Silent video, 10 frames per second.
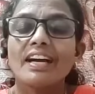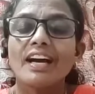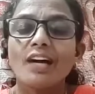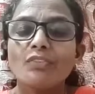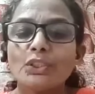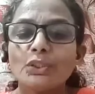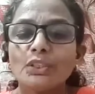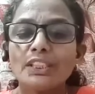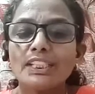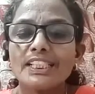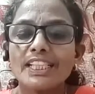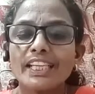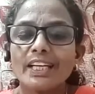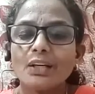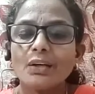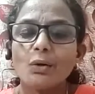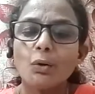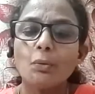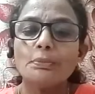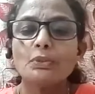How are you this day?
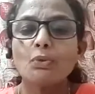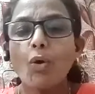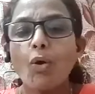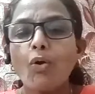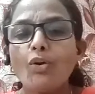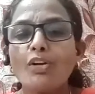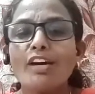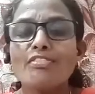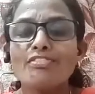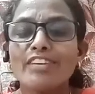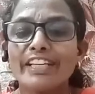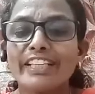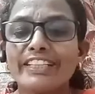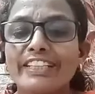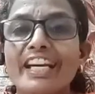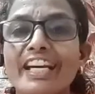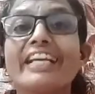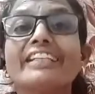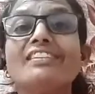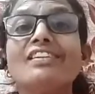Hope you all are fine
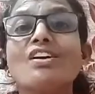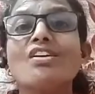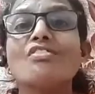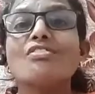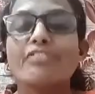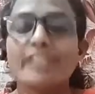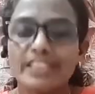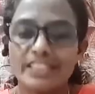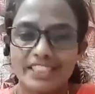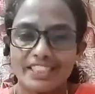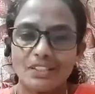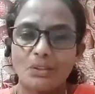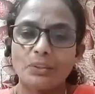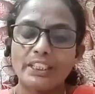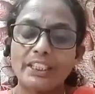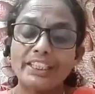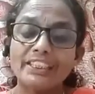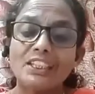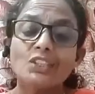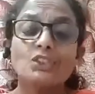and fit. Okay,
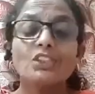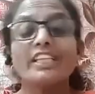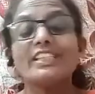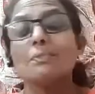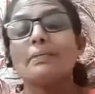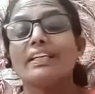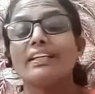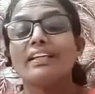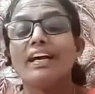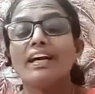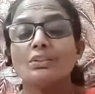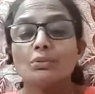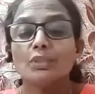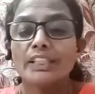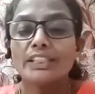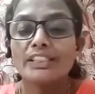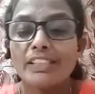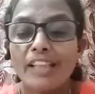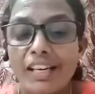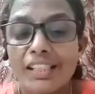so let's begin our today's
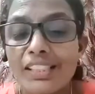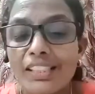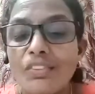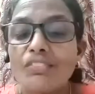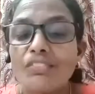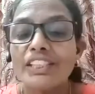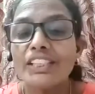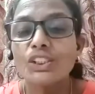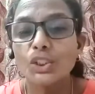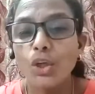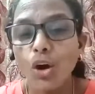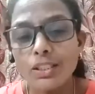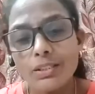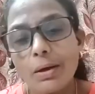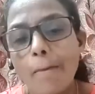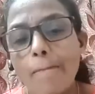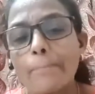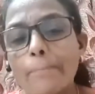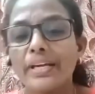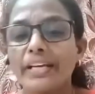class with a short
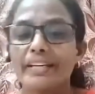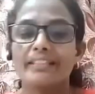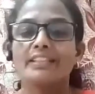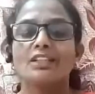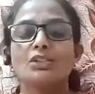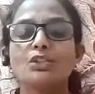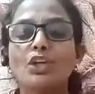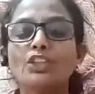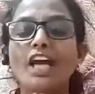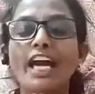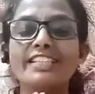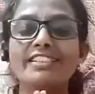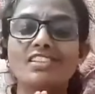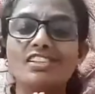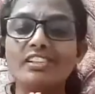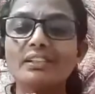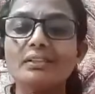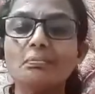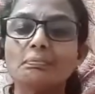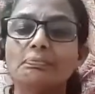prayer. Join your hands, children,